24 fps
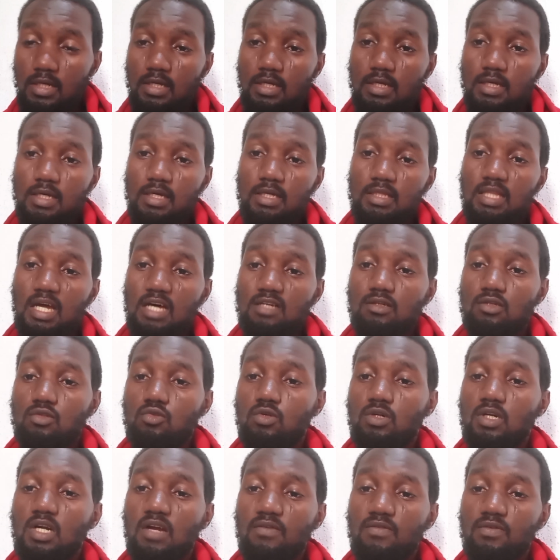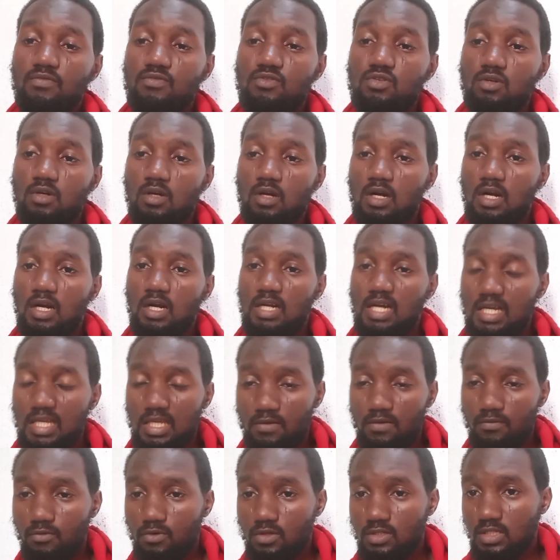8,250, and that
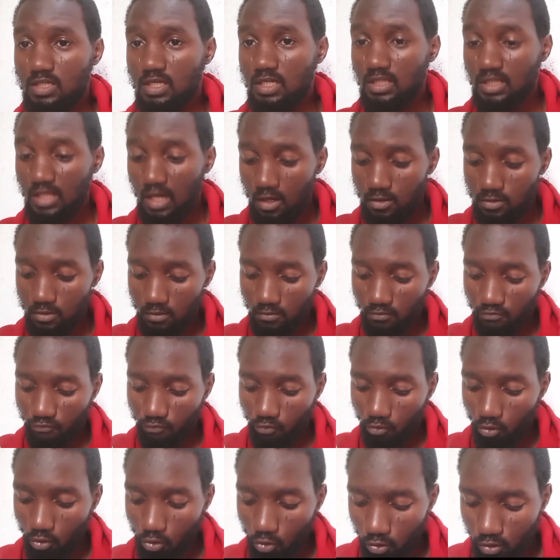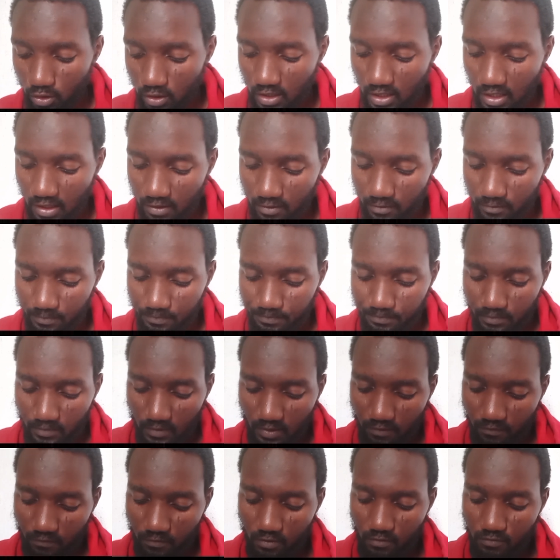gives us
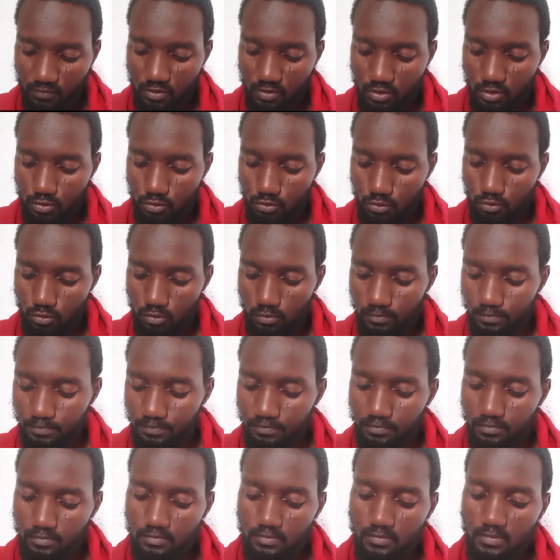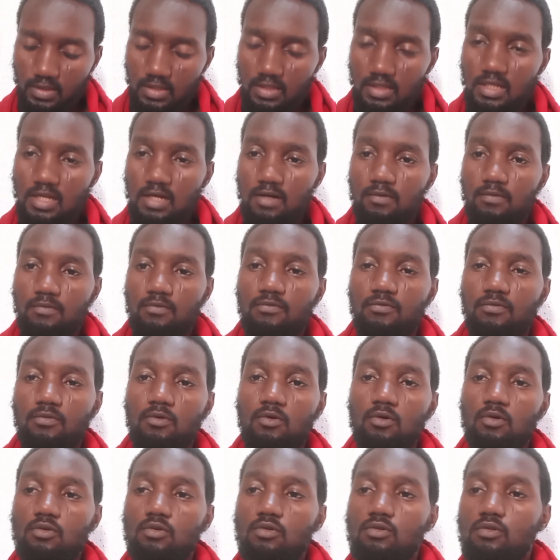8,450 euro. Now
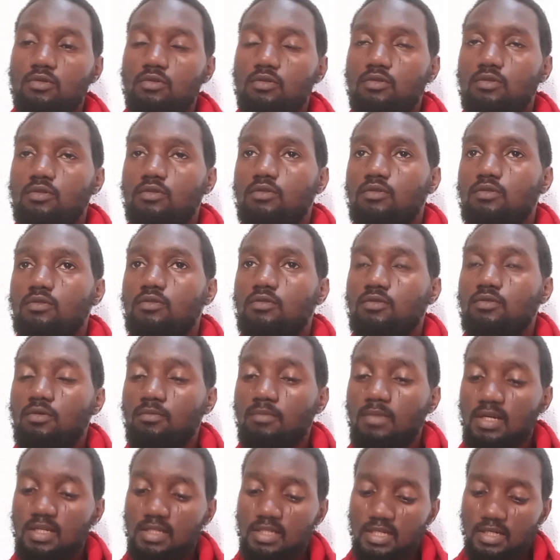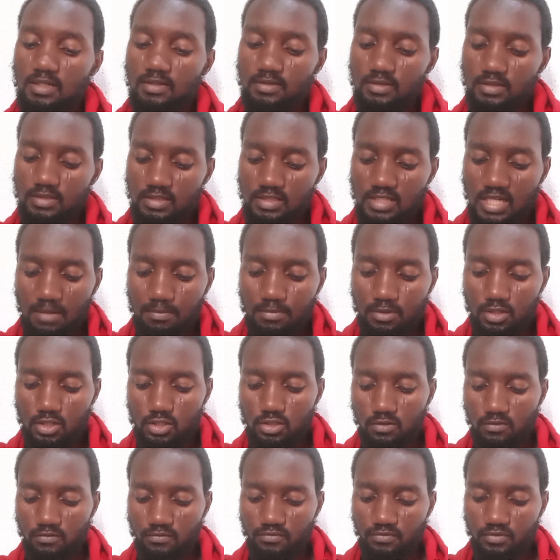for Romania, the
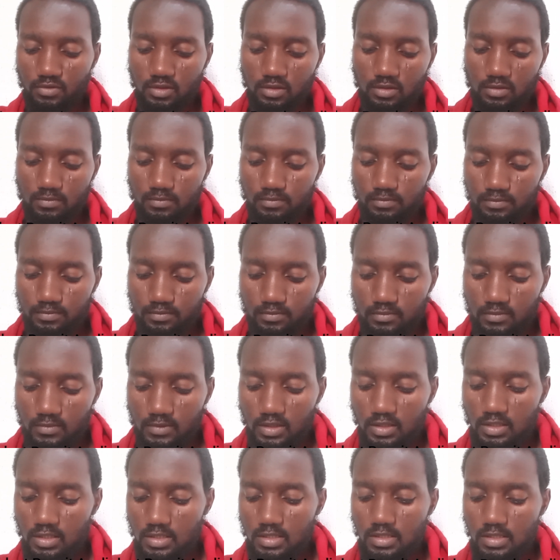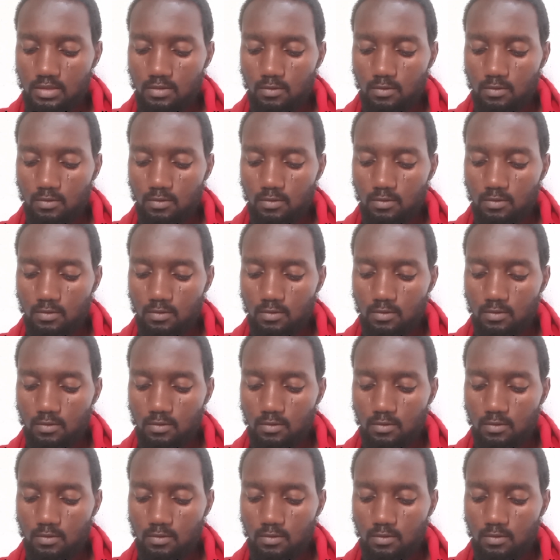application fee is